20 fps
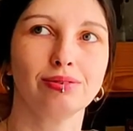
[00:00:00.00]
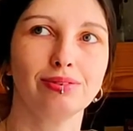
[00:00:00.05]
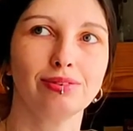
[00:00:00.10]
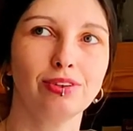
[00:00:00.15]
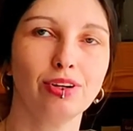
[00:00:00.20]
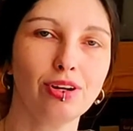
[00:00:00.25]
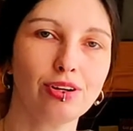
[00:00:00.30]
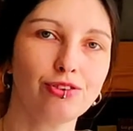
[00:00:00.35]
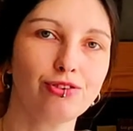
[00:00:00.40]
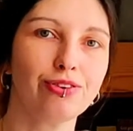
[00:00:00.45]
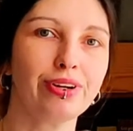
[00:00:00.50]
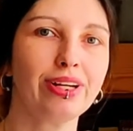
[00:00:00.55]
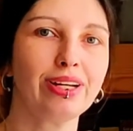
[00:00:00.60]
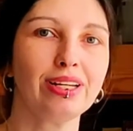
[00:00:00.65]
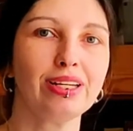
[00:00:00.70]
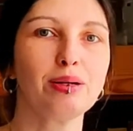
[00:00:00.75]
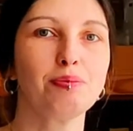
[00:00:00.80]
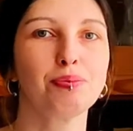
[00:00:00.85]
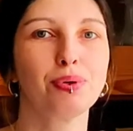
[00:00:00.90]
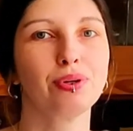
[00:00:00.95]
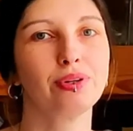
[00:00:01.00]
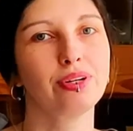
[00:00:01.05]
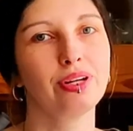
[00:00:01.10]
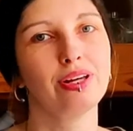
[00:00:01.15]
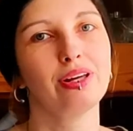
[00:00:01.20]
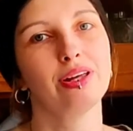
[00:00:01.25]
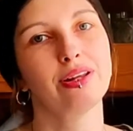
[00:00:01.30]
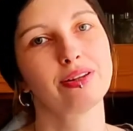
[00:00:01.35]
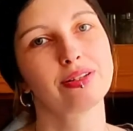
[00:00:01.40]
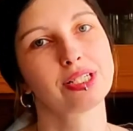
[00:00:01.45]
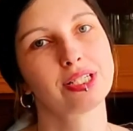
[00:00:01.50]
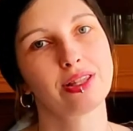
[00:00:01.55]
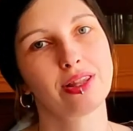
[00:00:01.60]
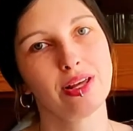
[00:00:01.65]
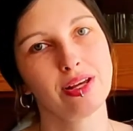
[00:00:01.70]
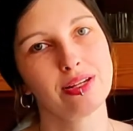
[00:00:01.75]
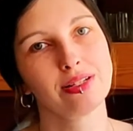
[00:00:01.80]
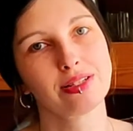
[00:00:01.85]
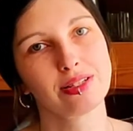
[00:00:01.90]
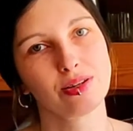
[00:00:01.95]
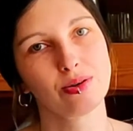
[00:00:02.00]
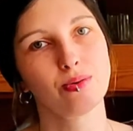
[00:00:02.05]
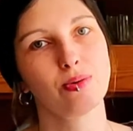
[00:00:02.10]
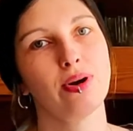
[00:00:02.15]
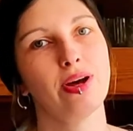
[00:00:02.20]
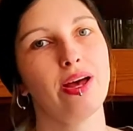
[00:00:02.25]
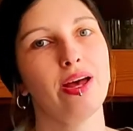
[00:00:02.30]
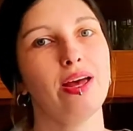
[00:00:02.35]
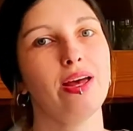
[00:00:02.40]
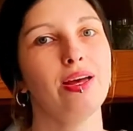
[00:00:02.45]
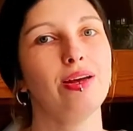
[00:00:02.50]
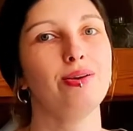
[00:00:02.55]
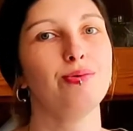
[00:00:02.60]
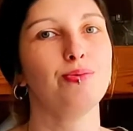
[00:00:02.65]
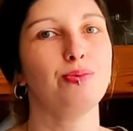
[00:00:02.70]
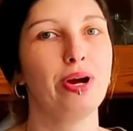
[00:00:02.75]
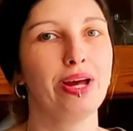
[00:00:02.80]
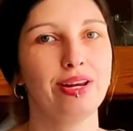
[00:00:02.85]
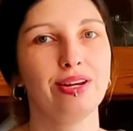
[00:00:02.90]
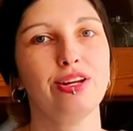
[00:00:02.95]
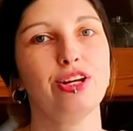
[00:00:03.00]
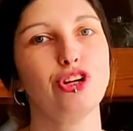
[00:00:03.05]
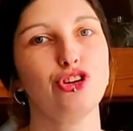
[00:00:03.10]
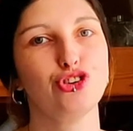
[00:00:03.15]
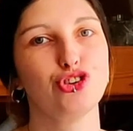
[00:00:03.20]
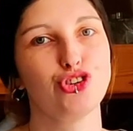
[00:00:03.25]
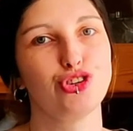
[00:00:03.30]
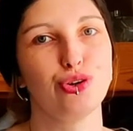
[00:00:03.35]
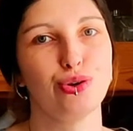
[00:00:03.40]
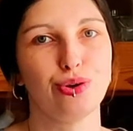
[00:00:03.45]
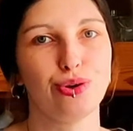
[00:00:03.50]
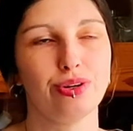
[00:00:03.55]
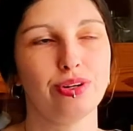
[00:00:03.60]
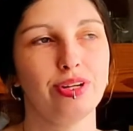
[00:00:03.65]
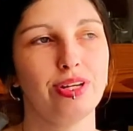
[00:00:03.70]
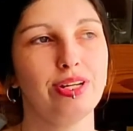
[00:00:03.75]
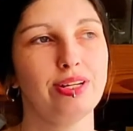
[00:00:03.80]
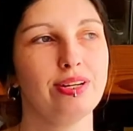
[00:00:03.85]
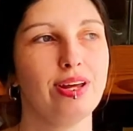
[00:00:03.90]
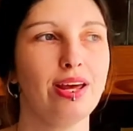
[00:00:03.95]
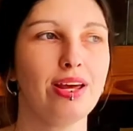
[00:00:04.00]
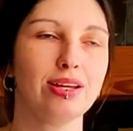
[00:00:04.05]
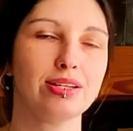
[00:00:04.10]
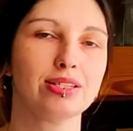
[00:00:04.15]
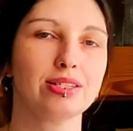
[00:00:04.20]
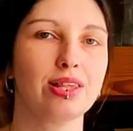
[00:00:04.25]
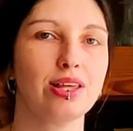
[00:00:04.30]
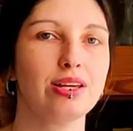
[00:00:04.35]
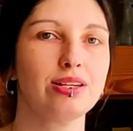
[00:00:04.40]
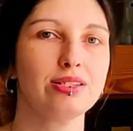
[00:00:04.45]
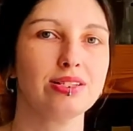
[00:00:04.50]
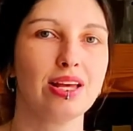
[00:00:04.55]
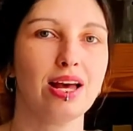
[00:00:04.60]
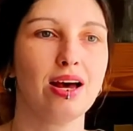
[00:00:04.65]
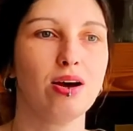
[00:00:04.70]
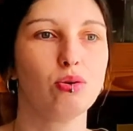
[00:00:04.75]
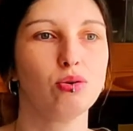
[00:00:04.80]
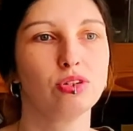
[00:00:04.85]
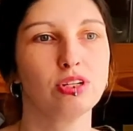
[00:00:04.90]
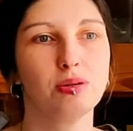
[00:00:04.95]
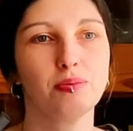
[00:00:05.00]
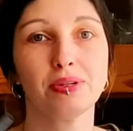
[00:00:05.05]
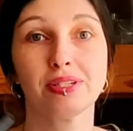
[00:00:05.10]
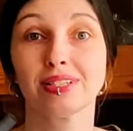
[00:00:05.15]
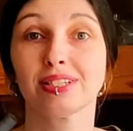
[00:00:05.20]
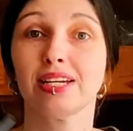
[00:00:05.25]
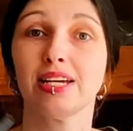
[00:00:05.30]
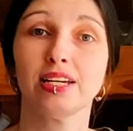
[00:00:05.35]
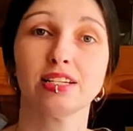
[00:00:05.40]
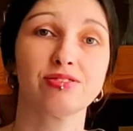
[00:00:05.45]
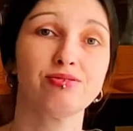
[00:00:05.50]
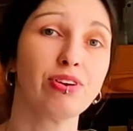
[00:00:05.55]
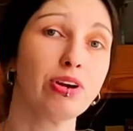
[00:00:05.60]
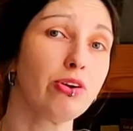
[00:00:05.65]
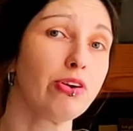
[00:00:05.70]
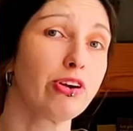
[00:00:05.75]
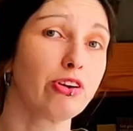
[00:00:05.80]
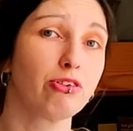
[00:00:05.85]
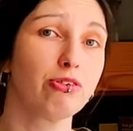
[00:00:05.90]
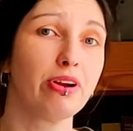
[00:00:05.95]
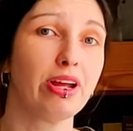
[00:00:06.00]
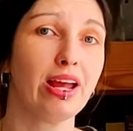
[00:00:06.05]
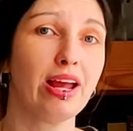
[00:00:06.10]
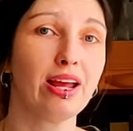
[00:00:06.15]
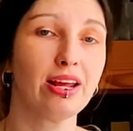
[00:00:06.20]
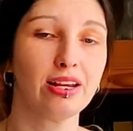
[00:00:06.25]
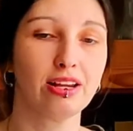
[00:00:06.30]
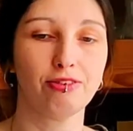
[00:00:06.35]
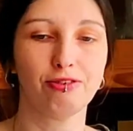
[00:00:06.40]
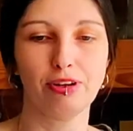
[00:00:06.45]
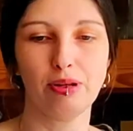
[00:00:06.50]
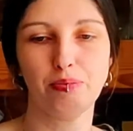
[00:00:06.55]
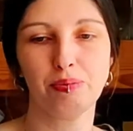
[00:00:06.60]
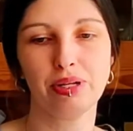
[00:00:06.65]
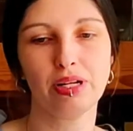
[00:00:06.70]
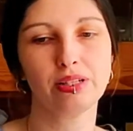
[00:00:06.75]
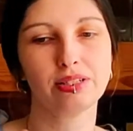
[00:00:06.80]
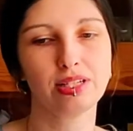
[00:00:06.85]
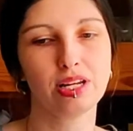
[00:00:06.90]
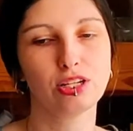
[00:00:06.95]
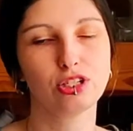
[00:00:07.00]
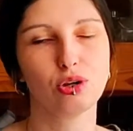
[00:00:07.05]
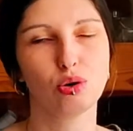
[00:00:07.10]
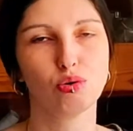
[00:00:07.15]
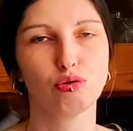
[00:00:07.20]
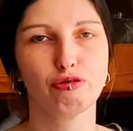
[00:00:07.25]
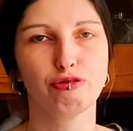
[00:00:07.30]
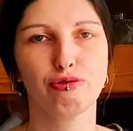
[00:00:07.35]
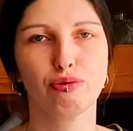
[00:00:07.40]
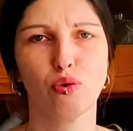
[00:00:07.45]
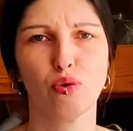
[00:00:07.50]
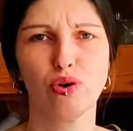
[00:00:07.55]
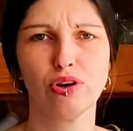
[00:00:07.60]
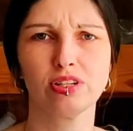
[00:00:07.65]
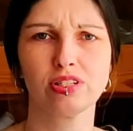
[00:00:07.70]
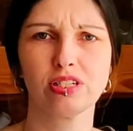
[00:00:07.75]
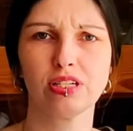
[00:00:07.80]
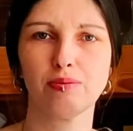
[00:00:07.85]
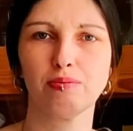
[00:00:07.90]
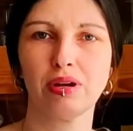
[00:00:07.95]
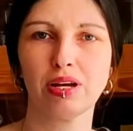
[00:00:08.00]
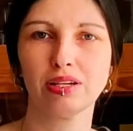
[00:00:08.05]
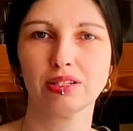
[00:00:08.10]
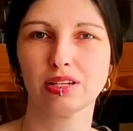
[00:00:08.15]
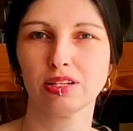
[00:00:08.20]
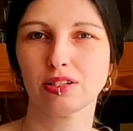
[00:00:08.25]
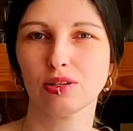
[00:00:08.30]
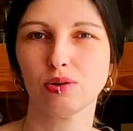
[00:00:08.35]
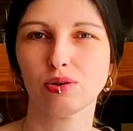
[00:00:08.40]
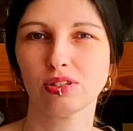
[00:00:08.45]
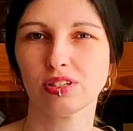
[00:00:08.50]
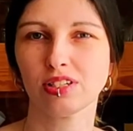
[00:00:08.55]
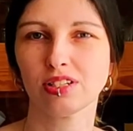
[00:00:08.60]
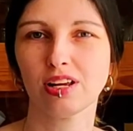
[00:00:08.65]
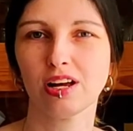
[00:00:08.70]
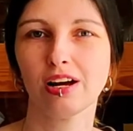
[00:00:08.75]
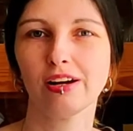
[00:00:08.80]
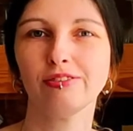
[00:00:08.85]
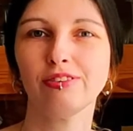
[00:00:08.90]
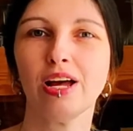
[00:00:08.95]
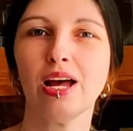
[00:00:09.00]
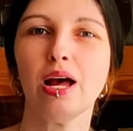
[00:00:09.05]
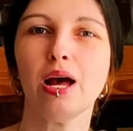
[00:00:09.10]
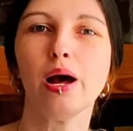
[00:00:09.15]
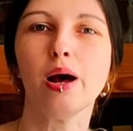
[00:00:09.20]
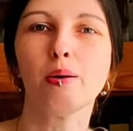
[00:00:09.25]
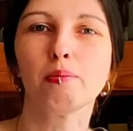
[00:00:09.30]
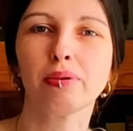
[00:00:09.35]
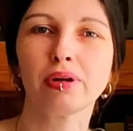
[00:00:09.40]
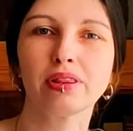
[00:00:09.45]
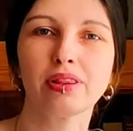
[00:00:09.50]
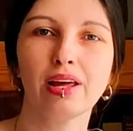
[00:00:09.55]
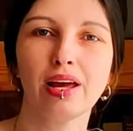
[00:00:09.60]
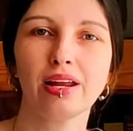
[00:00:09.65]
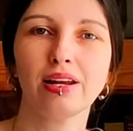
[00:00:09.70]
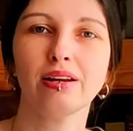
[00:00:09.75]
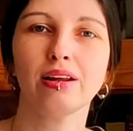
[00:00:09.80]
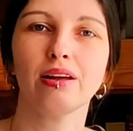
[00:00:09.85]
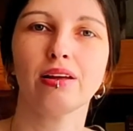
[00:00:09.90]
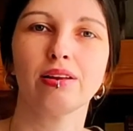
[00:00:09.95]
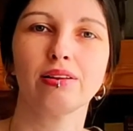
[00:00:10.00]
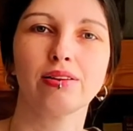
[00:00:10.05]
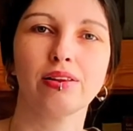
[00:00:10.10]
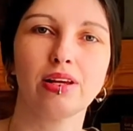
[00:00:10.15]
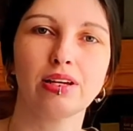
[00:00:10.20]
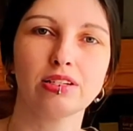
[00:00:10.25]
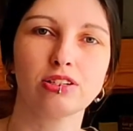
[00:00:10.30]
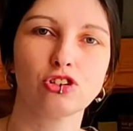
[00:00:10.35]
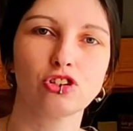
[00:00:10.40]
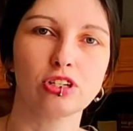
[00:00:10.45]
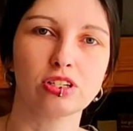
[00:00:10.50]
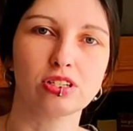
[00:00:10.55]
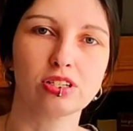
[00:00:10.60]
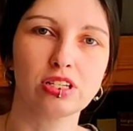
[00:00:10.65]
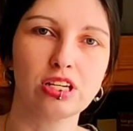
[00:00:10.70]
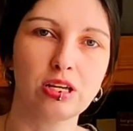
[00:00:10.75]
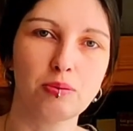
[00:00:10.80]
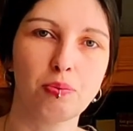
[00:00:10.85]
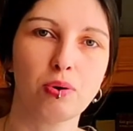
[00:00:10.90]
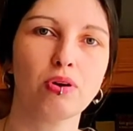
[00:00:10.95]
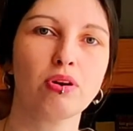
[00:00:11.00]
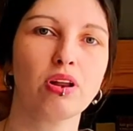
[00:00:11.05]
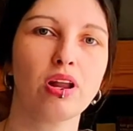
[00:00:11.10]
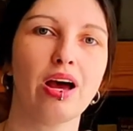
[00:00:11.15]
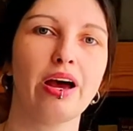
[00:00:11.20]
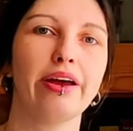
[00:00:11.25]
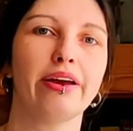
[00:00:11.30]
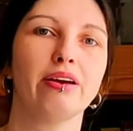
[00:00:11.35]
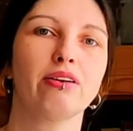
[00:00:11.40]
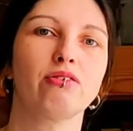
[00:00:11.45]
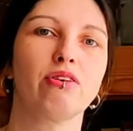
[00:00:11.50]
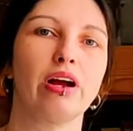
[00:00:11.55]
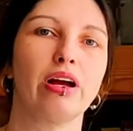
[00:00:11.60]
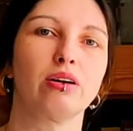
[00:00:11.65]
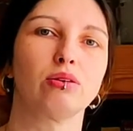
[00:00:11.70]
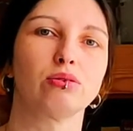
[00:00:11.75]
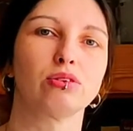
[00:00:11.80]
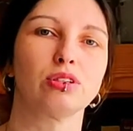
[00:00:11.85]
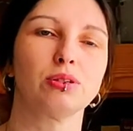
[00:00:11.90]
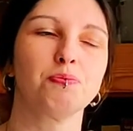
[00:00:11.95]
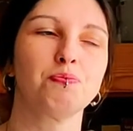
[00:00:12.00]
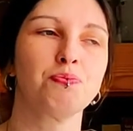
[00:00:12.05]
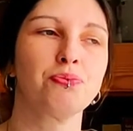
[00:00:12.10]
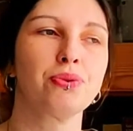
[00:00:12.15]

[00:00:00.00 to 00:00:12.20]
not really putting his things away when he should. He takes things out, he's very creative, he builds his own forts, he makes his own stuff, but then things just keep on lying around.